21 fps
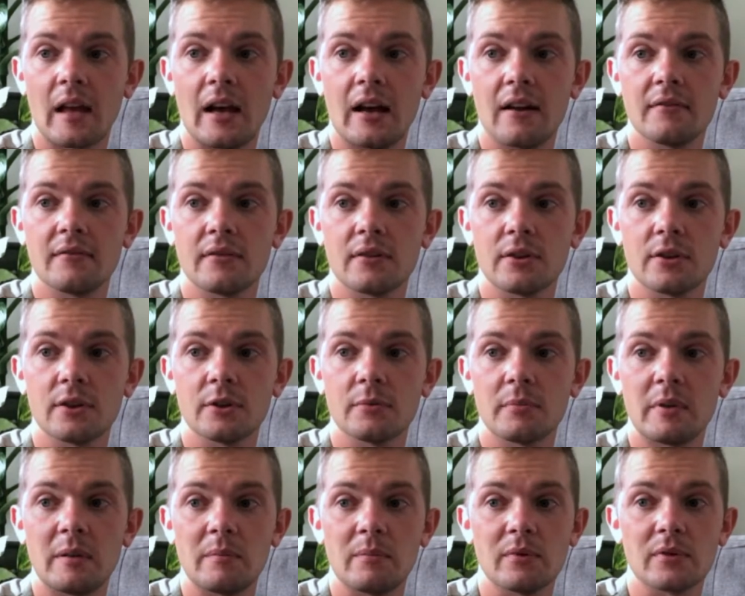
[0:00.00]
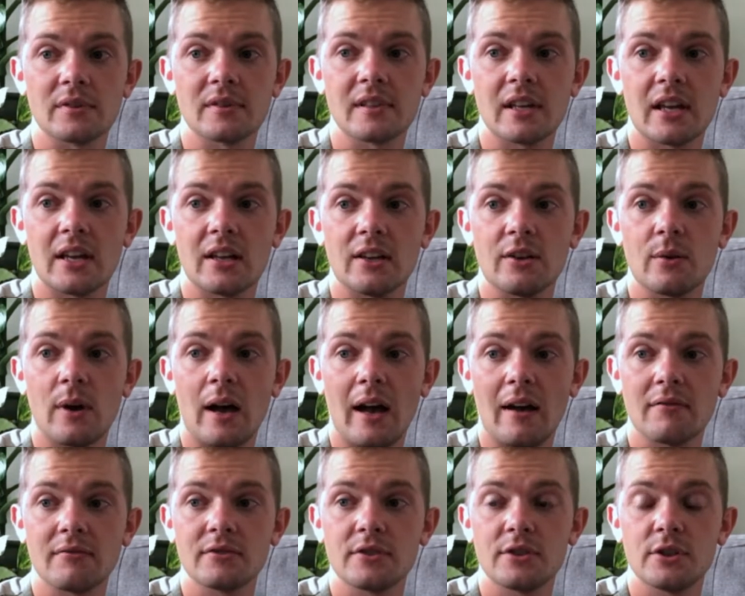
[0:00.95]
I've heard people say you
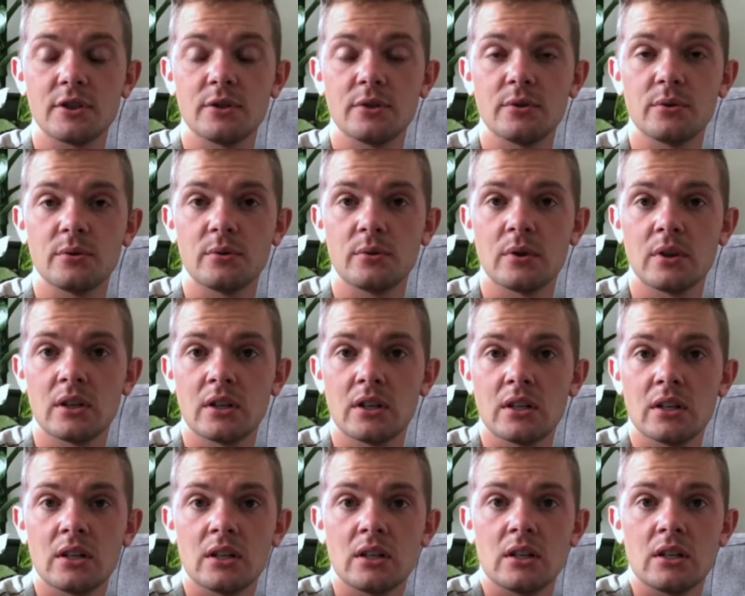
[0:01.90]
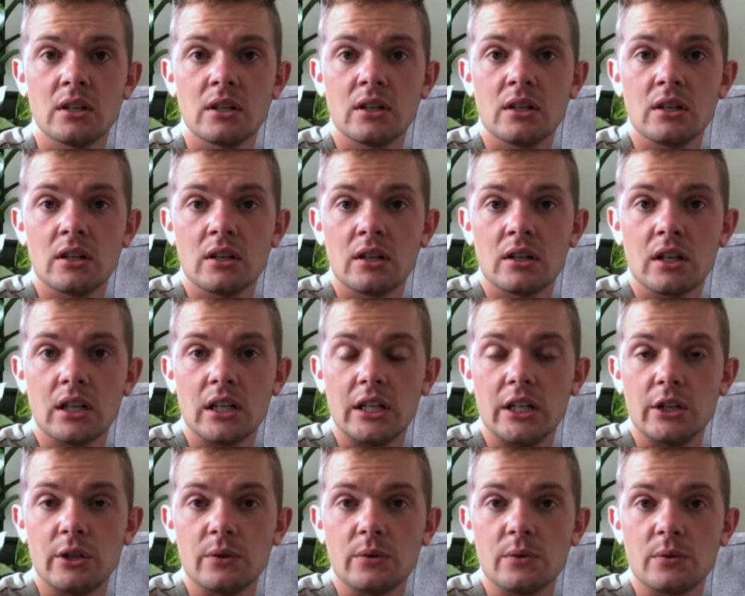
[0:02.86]
have to
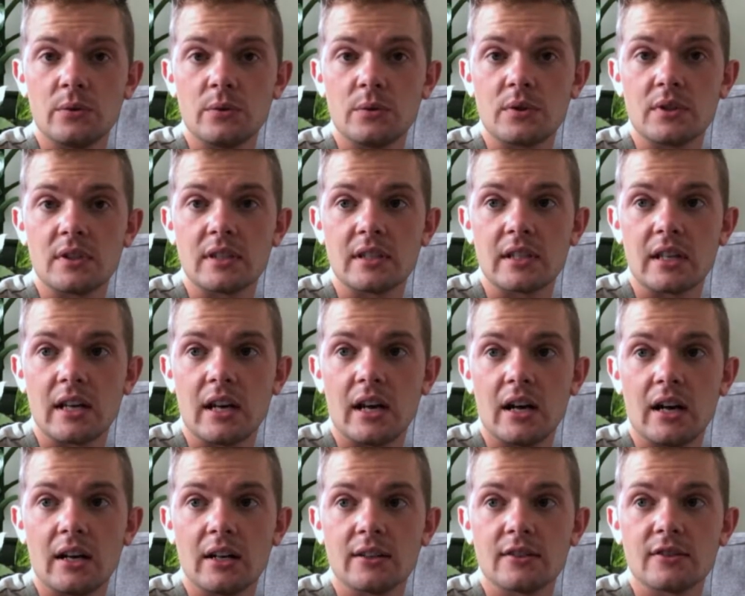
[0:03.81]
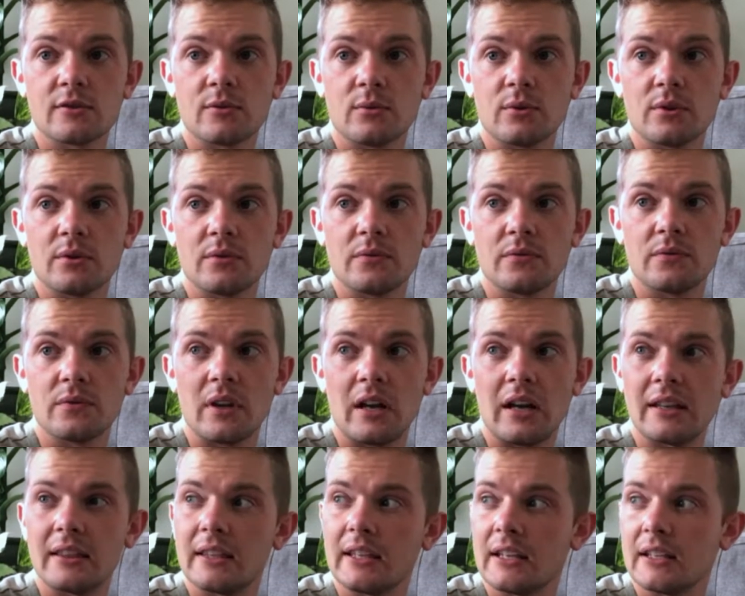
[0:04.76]
use sort of, I
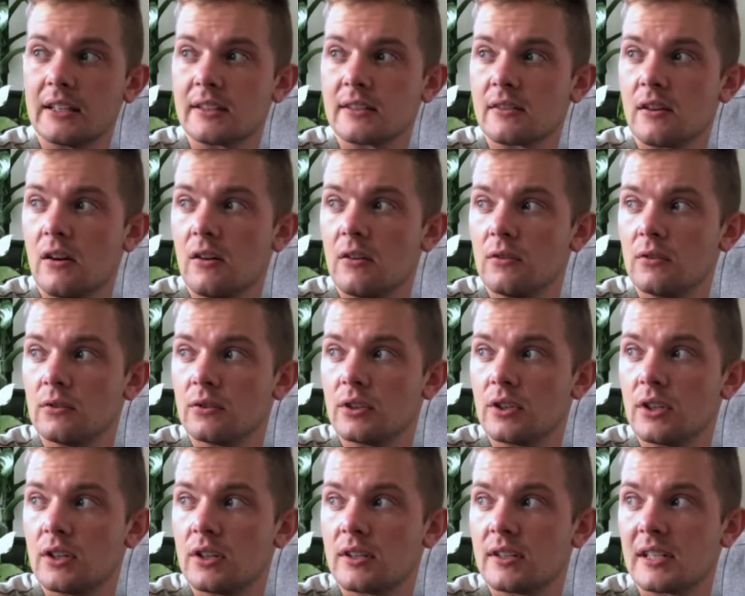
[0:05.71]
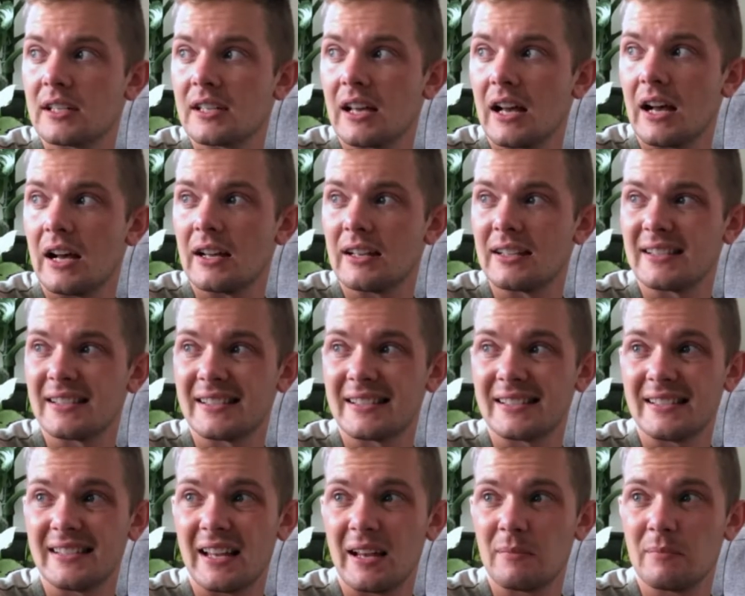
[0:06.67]
think it's called
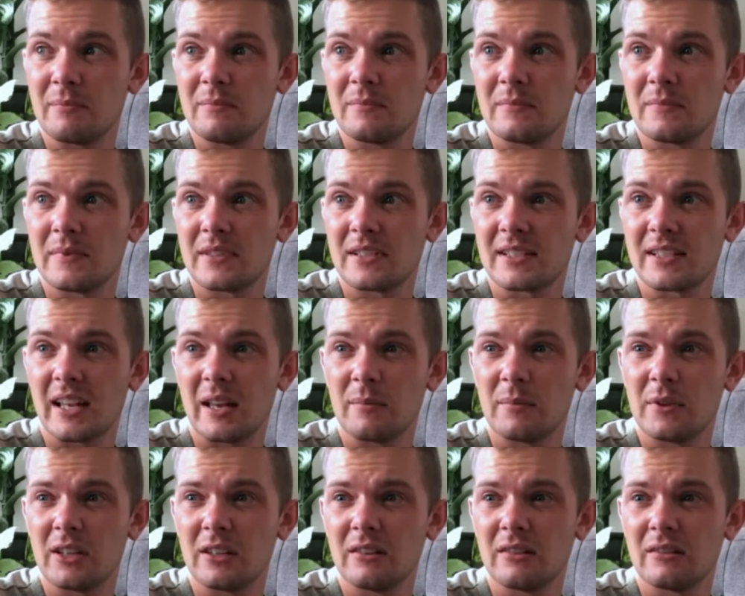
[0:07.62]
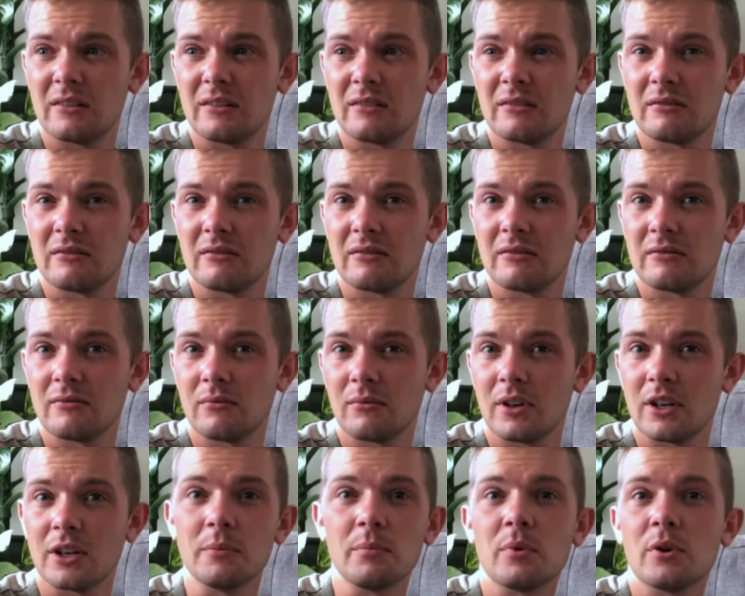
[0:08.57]
stemming,
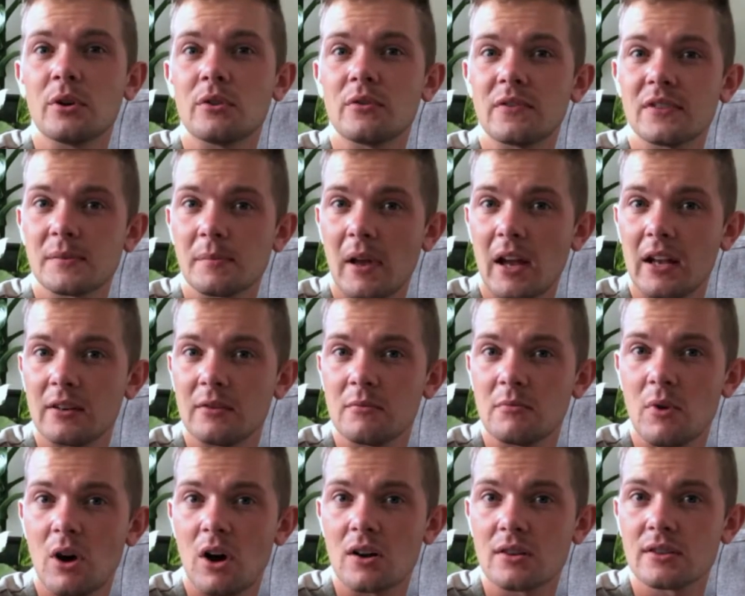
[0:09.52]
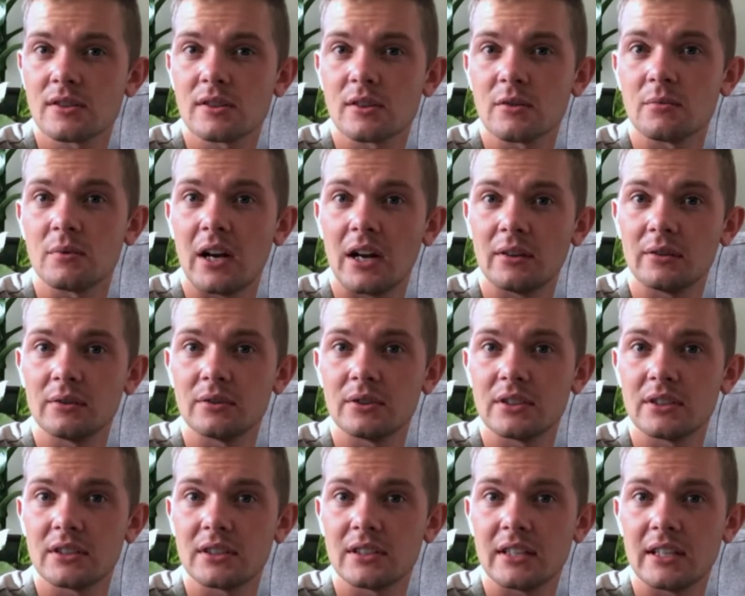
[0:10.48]
where you put sphagnum moss around
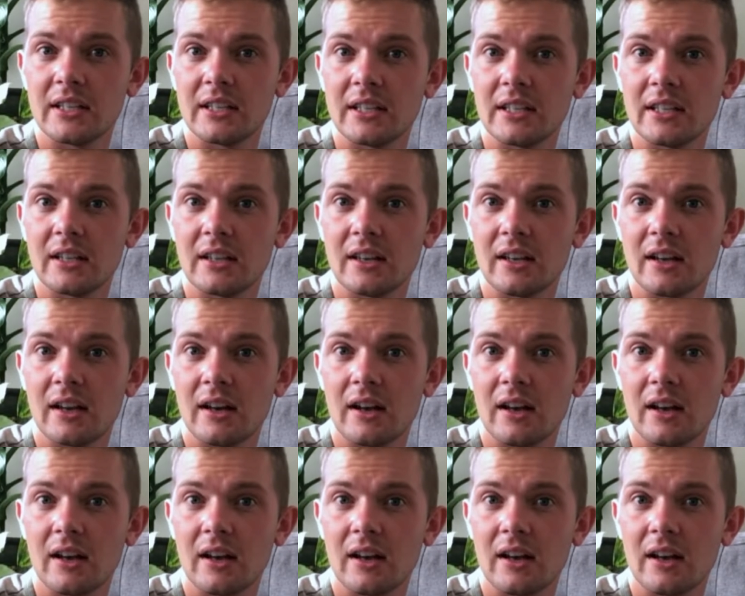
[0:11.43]
the